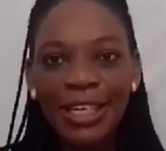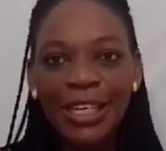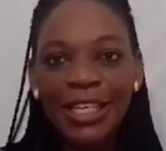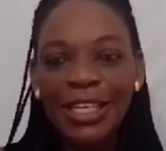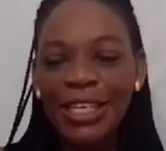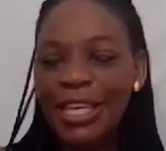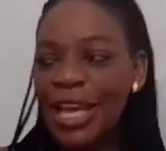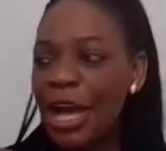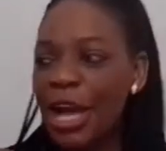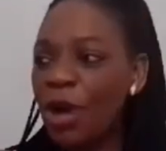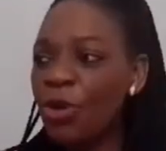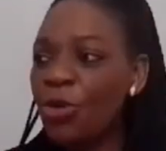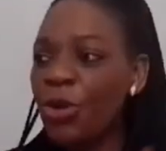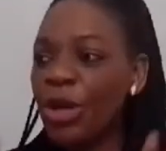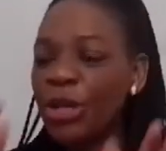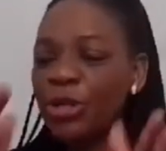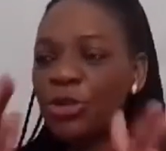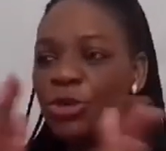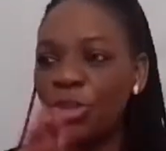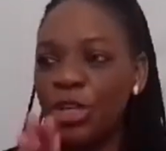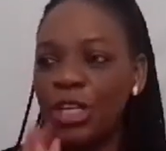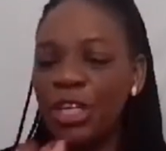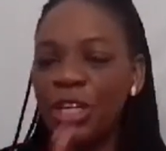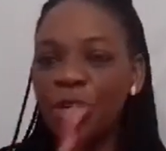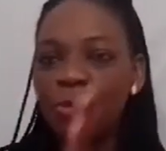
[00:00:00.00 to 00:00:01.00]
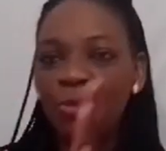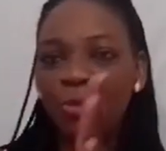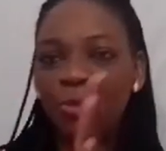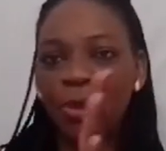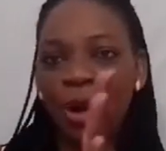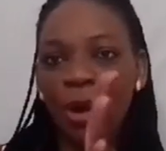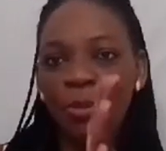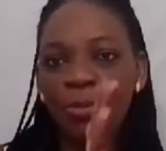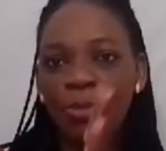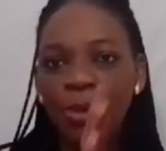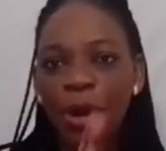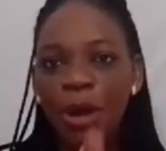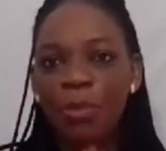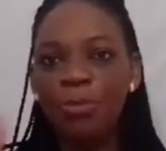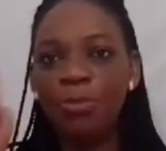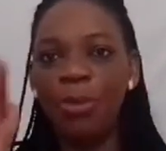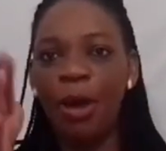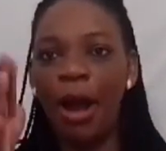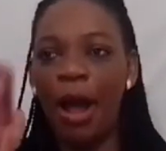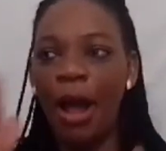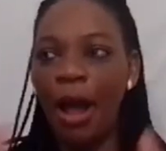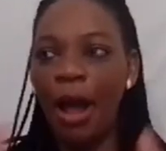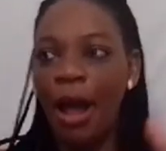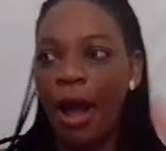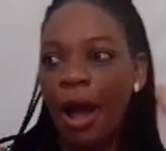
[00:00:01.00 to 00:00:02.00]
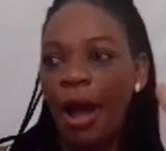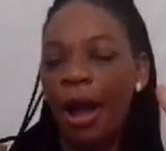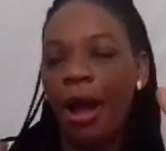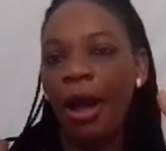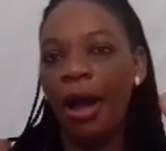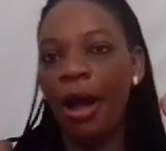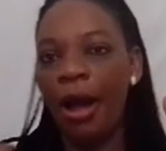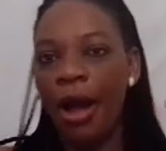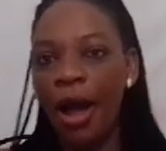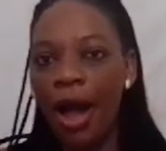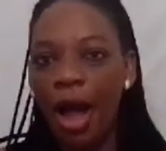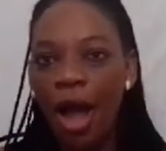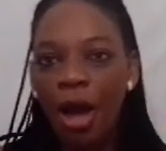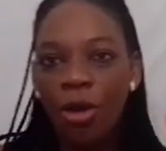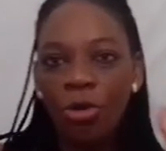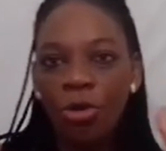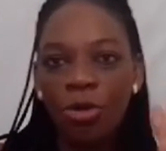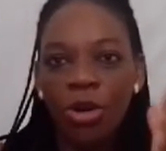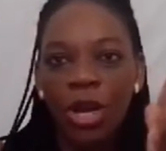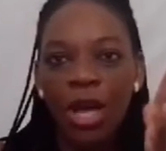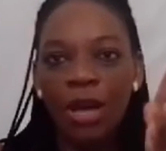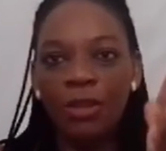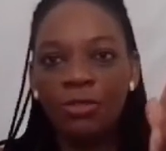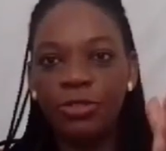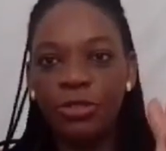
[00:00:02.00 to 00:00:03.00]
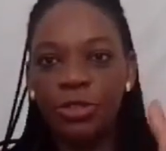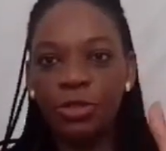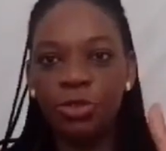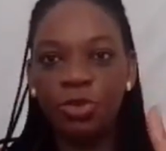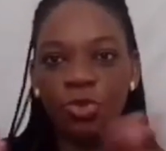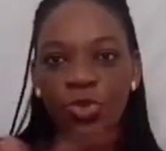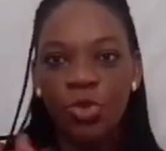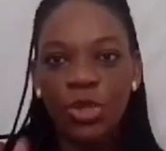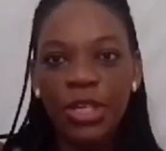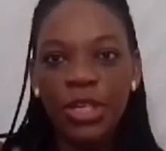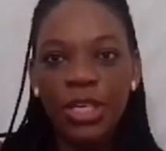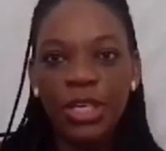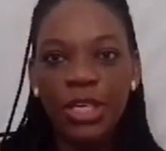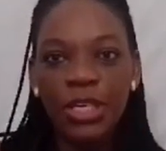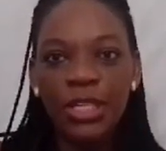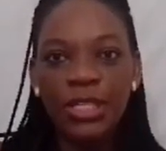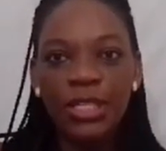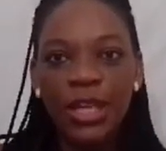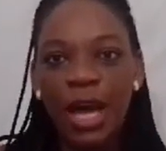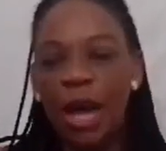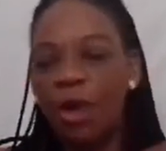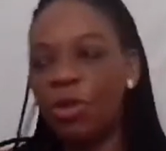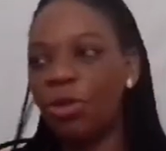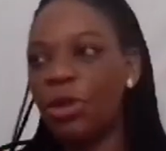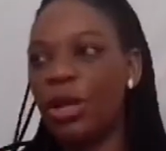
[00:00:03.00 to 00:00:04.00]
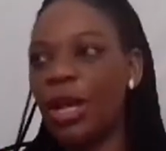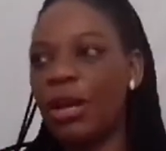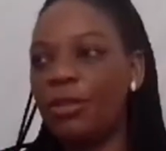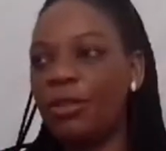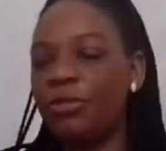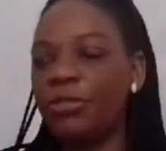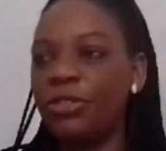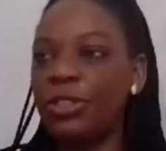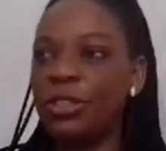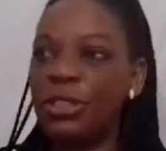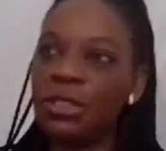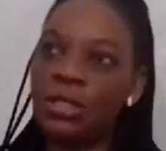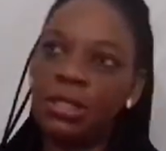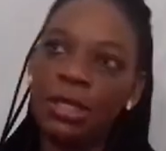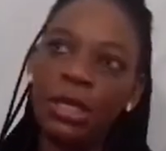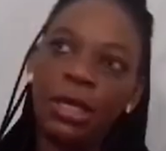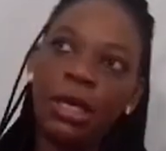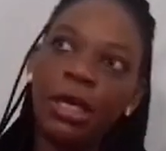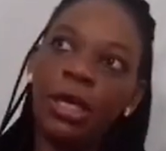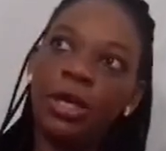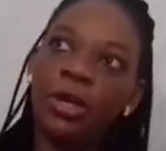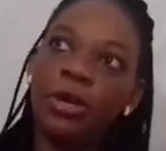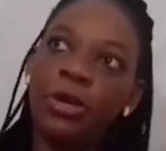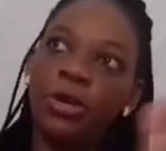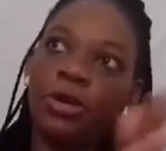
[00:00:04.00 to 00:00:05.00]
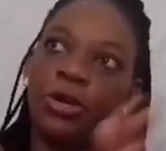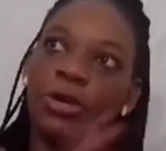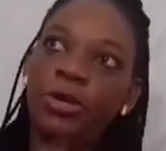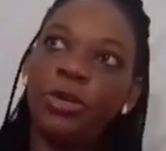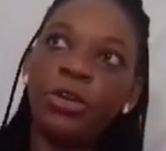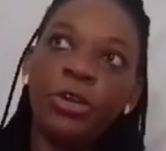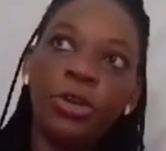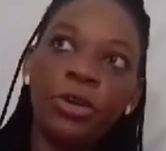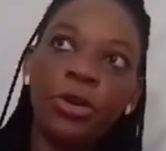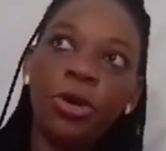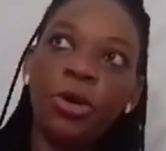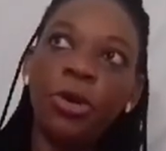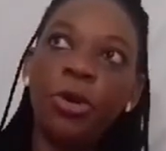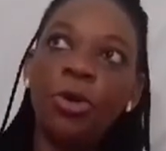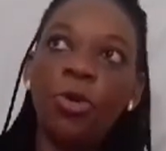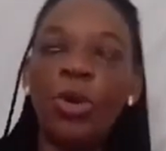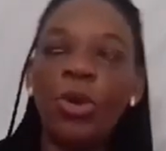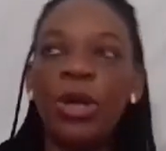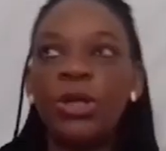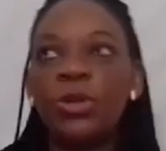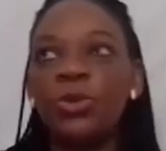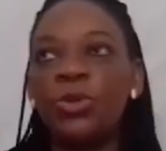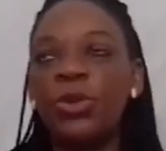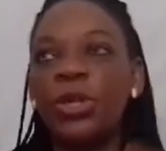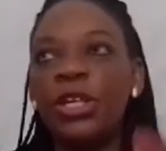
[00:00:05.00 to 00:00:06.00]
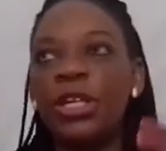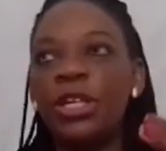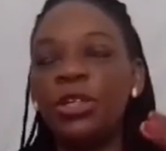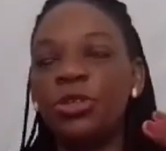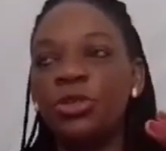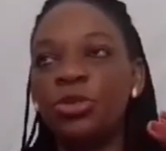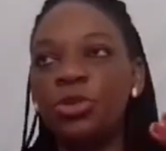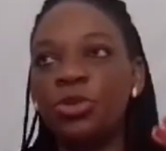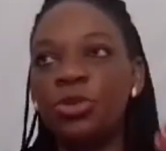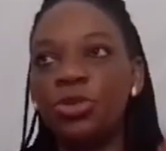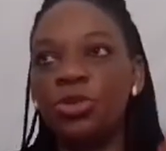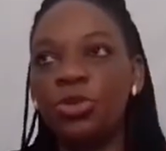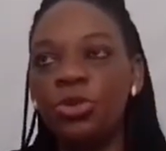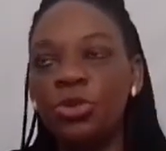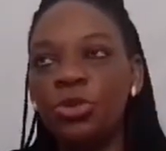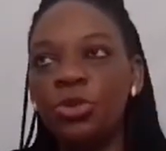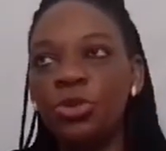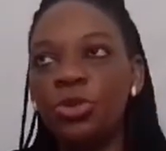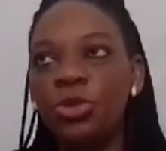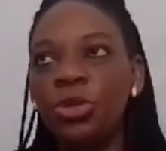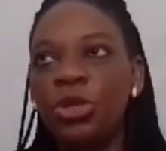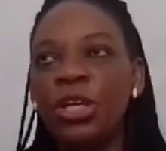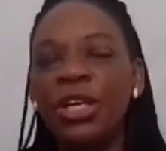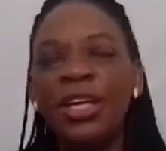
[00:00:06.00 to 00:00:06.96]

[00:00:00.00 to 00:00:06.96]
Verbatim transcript: Here we are talking blah, blah, blah. How love is sweet, how love is real, what we need to do.